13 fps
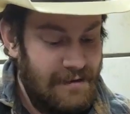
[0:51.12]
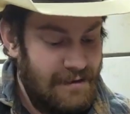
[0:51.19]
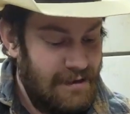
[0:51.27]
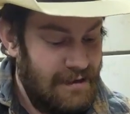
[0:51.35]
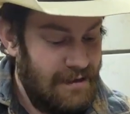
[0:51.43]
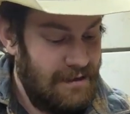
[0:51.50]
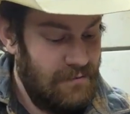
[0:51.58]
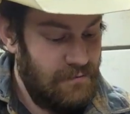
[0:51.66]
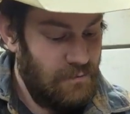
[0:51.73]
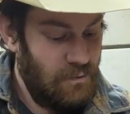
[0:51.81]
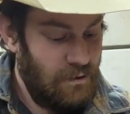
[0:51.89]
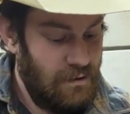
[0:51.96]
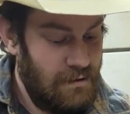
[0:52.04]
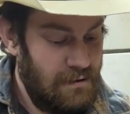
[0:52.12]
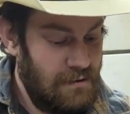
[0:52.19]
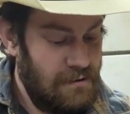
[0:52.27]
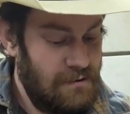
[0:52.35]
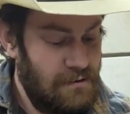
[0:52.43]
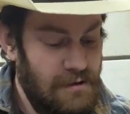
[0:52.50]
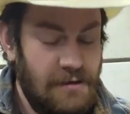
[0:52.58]
And
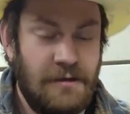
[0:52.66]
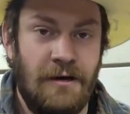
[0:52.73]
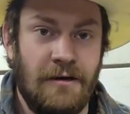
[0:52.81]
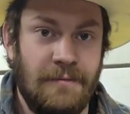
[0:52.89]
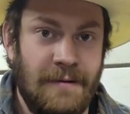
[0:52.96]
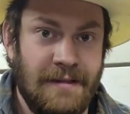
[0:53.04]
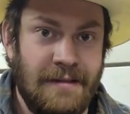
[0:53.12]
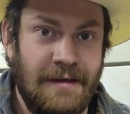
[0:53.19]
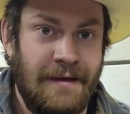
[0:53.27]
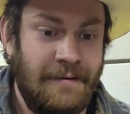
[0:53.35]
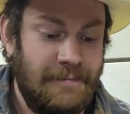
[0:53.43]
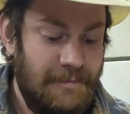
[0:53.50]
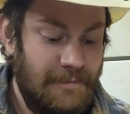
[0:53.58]
we're going to talk about that.